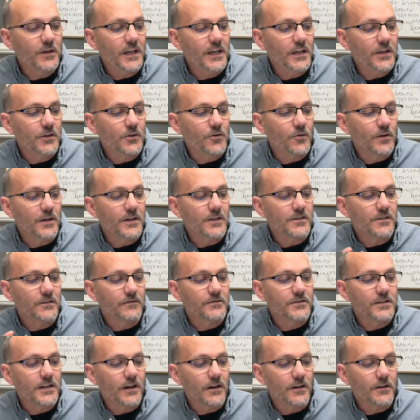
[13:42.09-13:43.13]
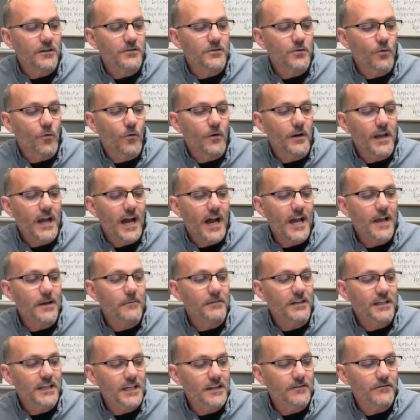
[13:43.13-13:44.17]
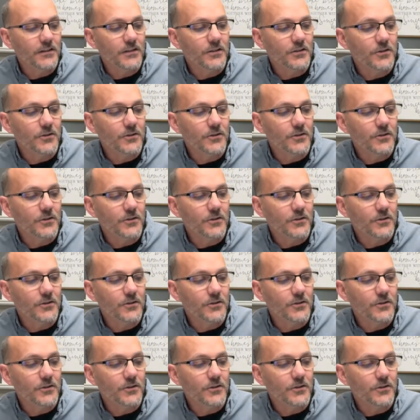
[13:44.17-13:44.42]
increase of territory I am giving